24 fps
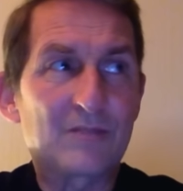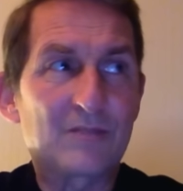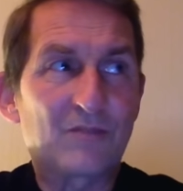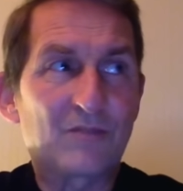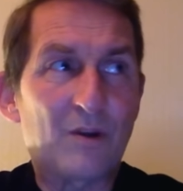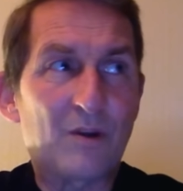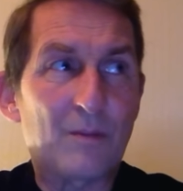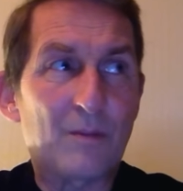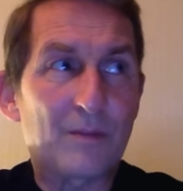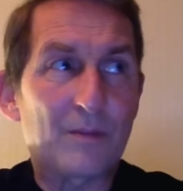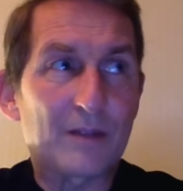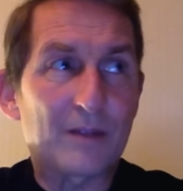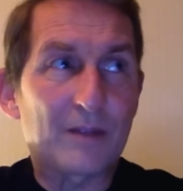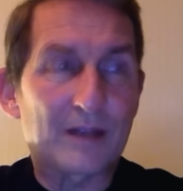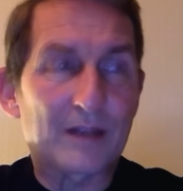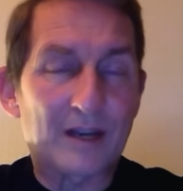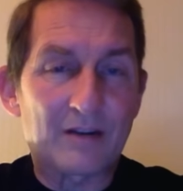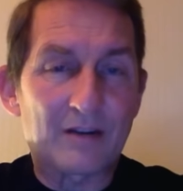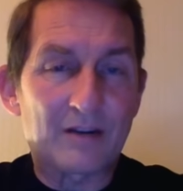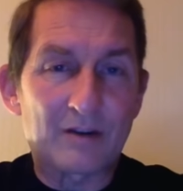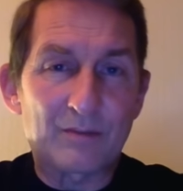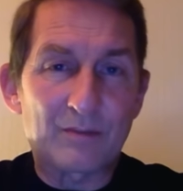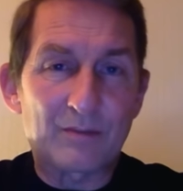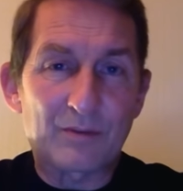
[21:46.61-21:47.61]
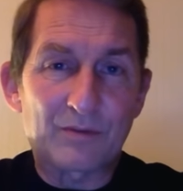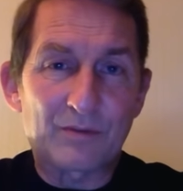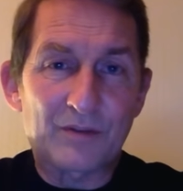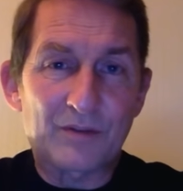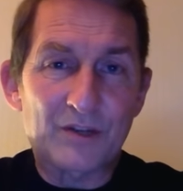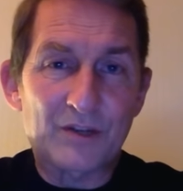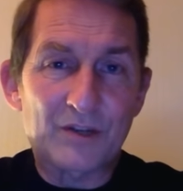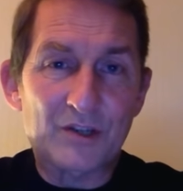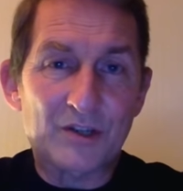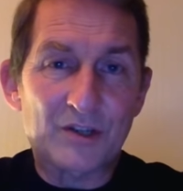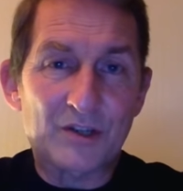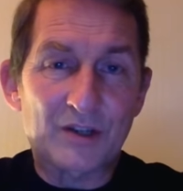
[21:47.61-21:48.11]
from the caring
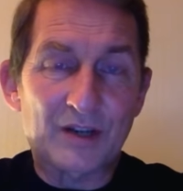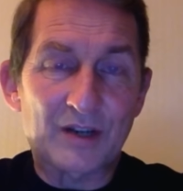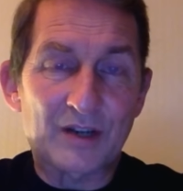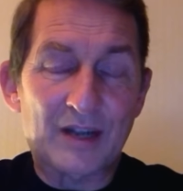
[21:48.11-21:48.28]
profession